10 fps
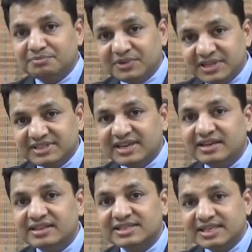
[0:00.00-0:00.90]
please
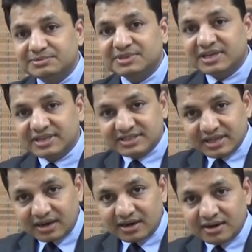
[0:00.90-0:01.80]
get their sleep studies
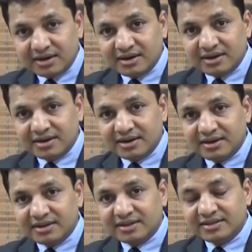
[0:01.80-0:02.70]
done.
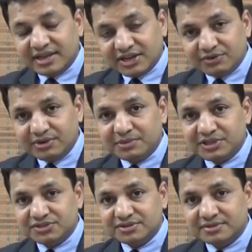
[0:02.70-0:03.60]
Thank you very
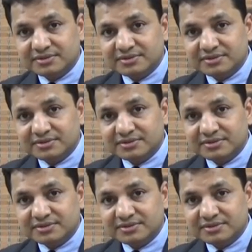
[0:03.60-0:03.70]
much.